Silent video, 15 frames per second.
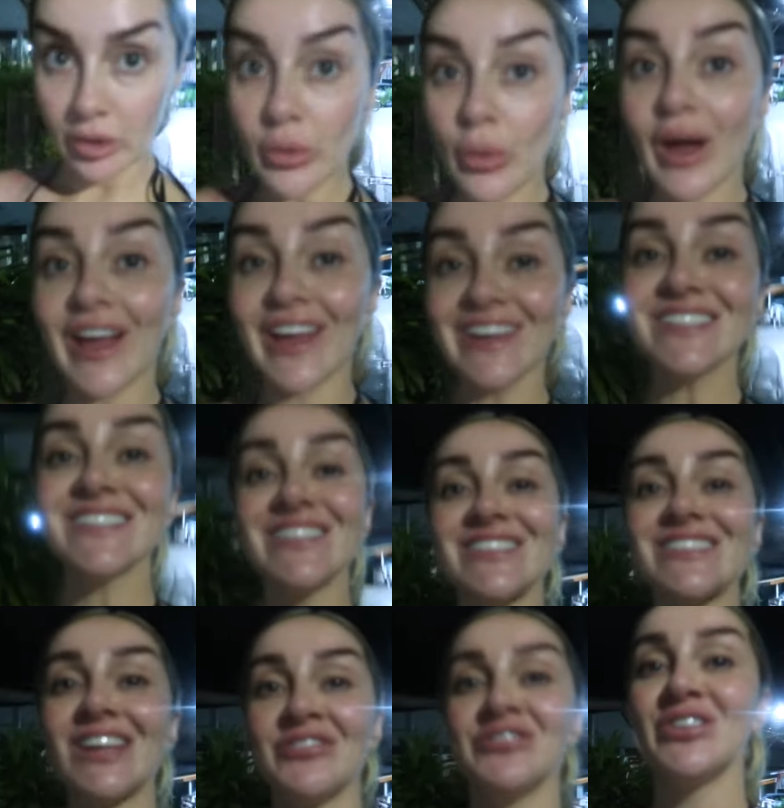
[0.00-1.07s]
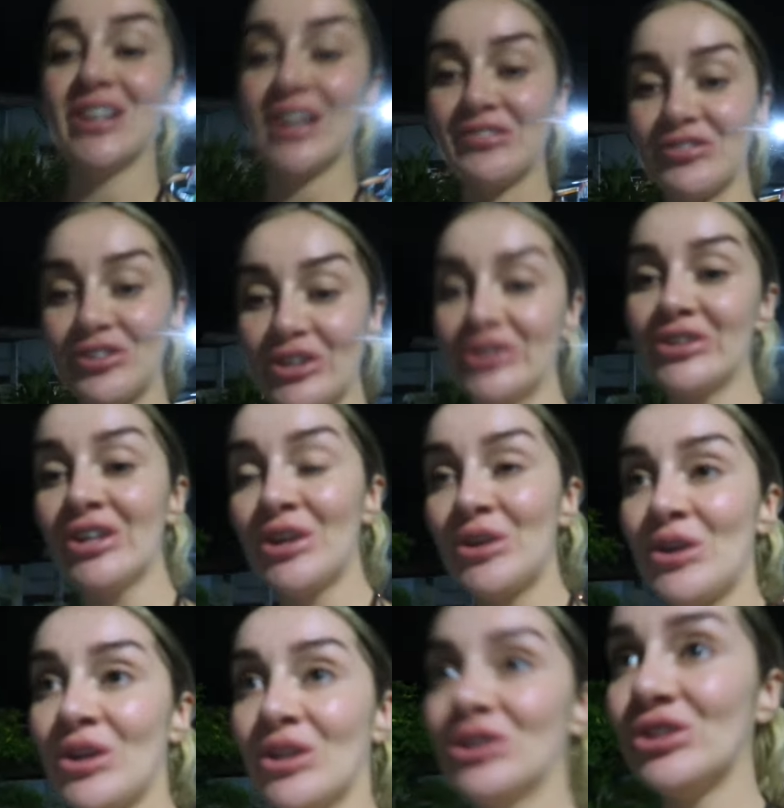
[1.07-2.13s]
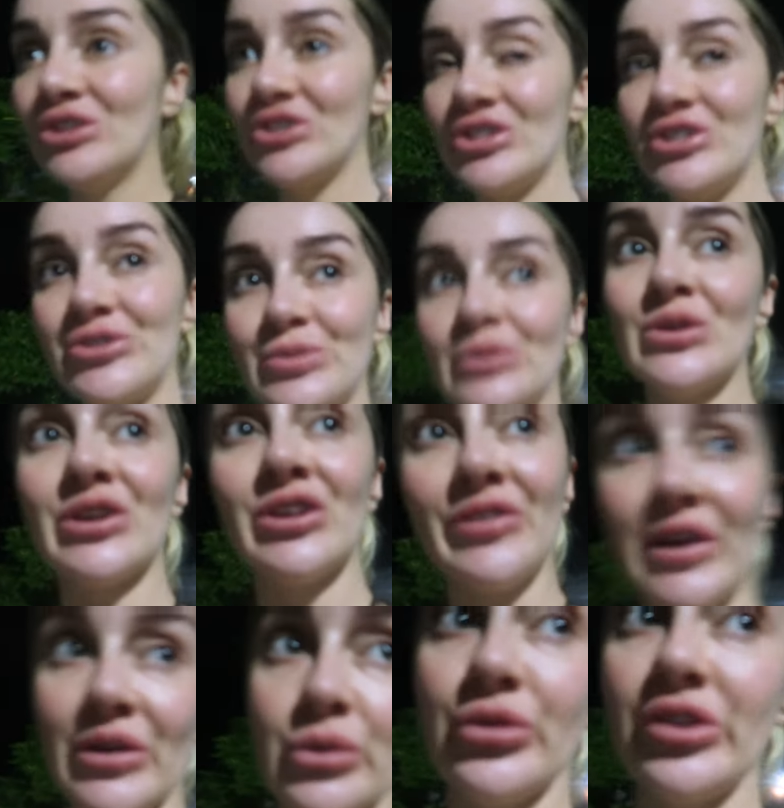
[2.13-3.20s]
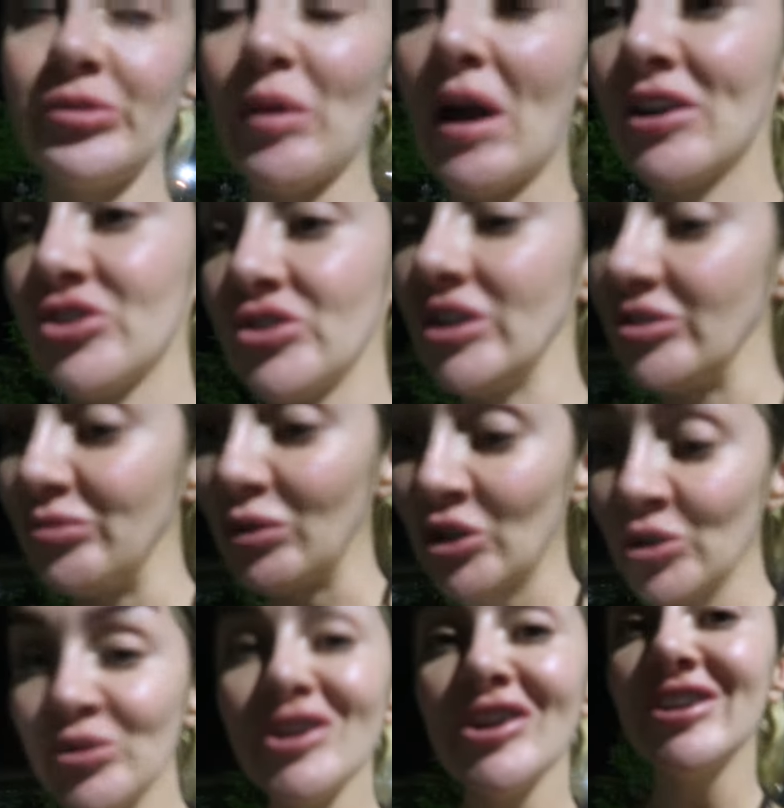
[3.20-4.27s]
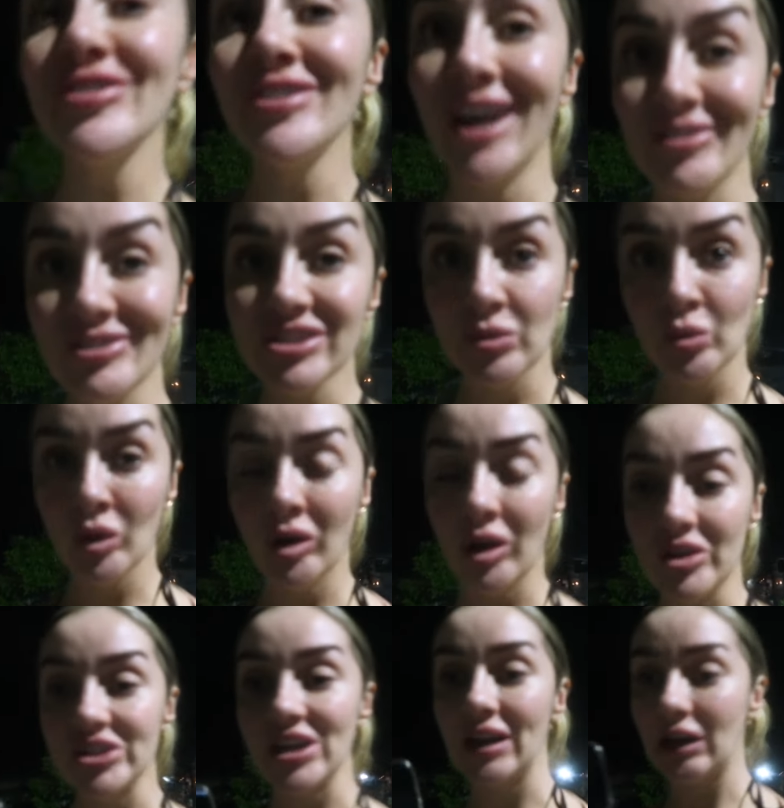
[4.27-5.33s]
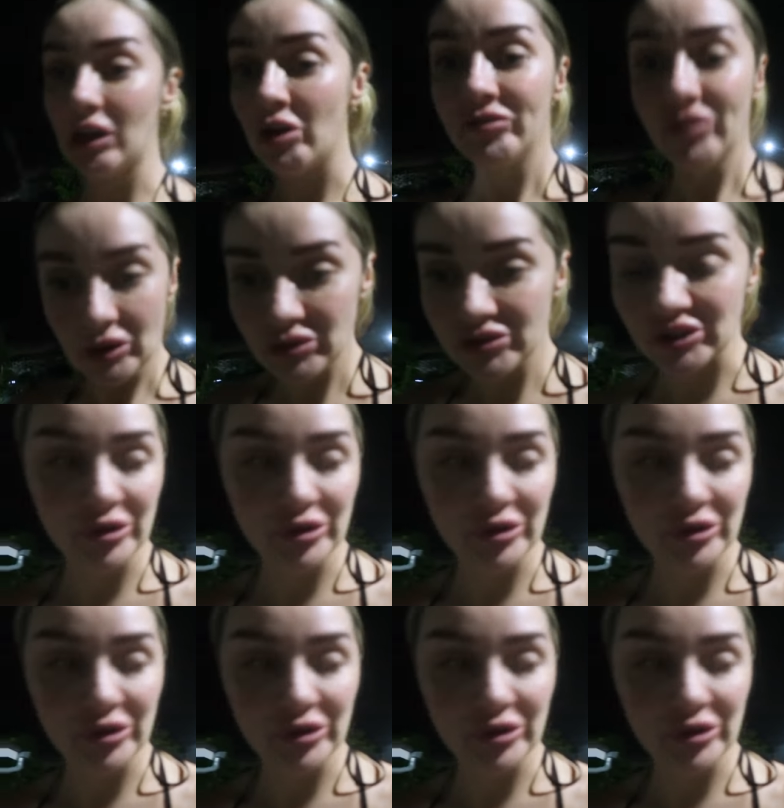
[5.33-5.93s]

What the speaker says: our way to 7-Eleven. I'm literally just walking around all these back streets because we don't even have a SIM card yet, like, our phones